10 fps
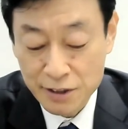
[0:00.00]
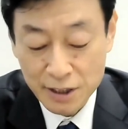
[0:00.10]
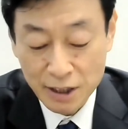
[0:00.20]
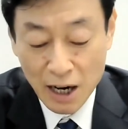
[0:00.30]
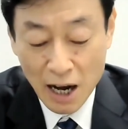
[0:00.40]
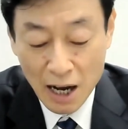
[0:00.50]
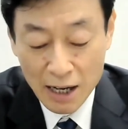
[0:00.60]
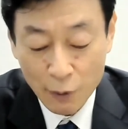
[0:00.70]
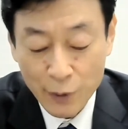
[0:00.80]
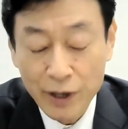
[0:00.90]
is the
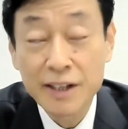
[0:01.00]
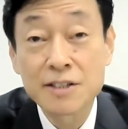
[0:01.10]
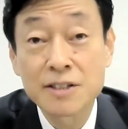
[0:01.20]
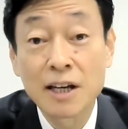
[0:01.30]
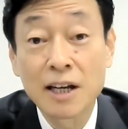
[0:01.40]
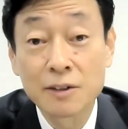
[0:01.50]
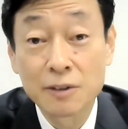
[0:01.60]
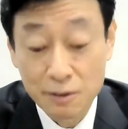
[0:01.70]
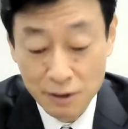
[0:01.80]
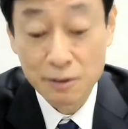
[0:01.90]
high awareness
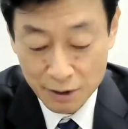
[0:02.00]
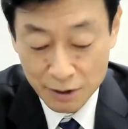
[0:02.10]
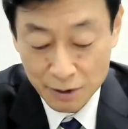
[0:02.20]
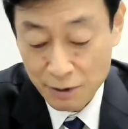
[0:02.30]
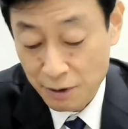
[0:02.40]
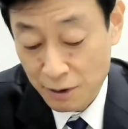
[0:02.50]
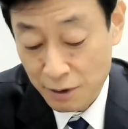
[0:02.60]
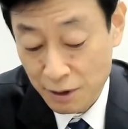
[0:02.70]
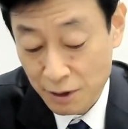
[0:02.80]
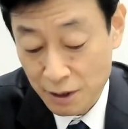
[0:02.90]

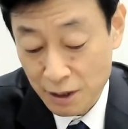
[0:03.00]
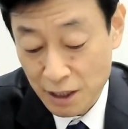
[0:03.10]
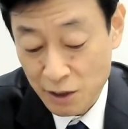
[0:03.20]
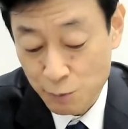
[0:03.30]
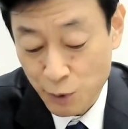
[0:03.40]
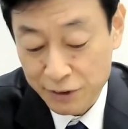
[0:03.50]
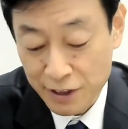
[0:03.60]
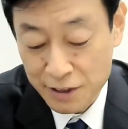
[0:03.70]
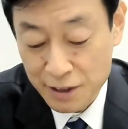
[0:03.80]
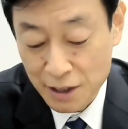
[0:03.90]
and
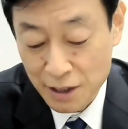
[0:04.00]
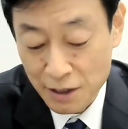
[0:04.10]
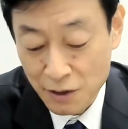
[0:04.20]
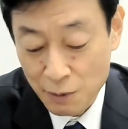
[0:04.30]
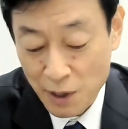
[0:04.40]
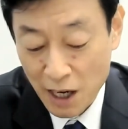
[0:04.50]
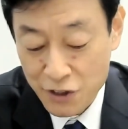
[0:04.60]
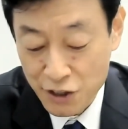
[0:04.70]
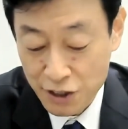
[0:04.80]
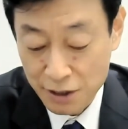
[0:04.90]
practice of
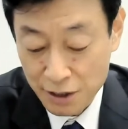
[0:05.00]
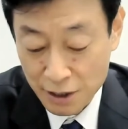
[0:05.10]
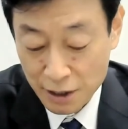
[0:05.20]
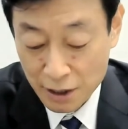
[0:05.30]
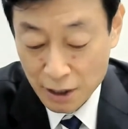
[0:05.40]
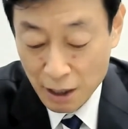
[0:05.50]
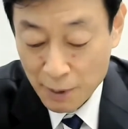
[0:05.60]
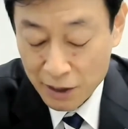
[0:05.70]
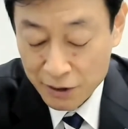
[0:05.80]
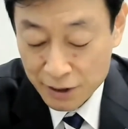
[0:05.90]
hygiene
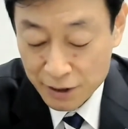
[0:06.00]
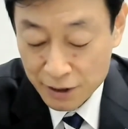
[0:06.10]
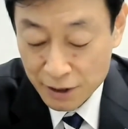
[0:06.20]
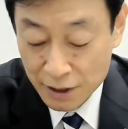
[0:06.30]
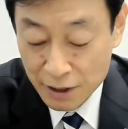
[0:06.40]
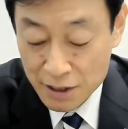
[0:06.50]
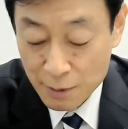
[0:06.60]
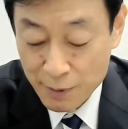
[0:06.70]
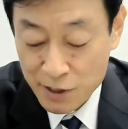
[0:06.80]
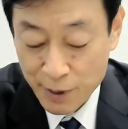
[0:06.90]
among the
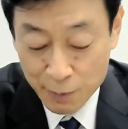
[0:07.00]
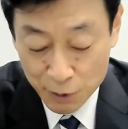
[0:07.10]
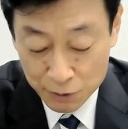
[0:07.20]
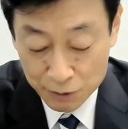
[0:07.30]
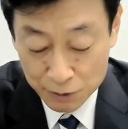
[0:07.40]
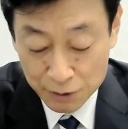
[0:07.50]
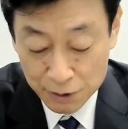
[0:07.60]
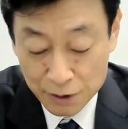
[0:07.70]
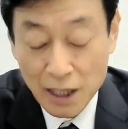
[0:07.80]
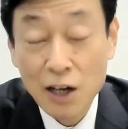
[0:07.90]
Japanese people.
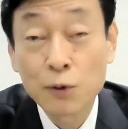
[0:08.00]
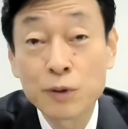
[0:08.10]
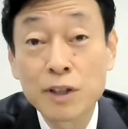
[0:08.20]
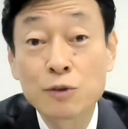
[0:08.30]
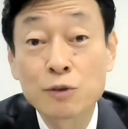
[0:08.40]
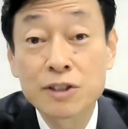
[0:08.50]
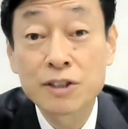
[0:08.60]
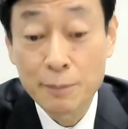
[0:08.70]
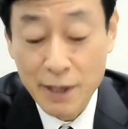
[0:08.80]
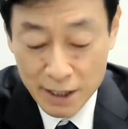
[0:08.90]
According to a
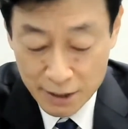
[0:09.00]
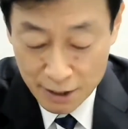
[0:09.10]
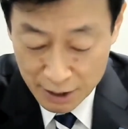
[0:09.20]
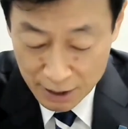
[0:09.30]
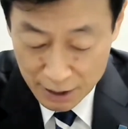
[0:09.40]
survey,